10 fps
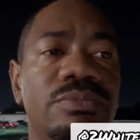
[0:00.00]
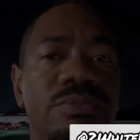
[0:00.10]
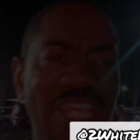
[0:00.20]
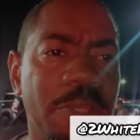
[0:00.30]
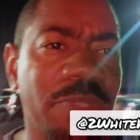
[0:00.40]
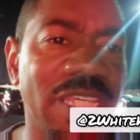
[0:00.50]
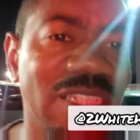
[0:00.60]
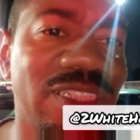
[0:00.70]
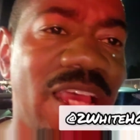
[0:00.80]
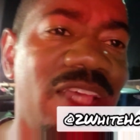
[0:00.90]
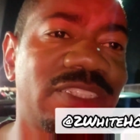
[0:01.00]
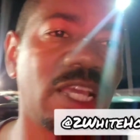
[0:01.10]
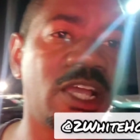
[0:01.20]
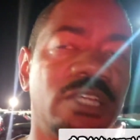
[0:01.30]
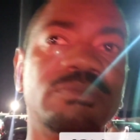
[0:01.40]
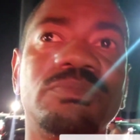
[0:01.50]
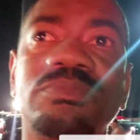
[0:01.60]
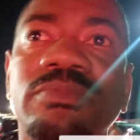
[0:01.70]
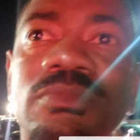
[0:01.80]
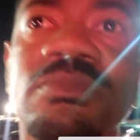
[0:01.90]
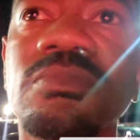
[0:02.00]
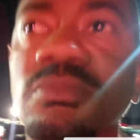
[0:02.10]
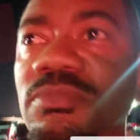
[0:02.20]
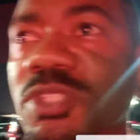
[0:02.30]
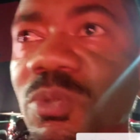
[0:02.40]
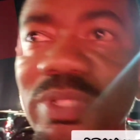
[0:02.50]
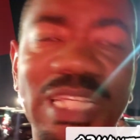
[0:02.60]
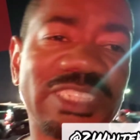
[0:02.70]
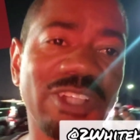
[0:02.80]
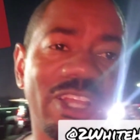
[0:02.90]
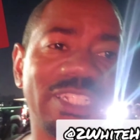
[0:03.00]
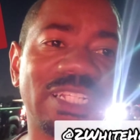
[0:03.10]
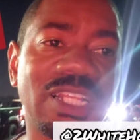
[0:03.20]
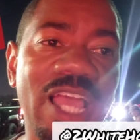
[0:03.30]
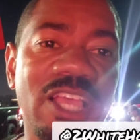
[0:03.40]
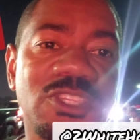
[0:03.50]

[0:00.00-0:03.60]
Same thing as last time. When they started the class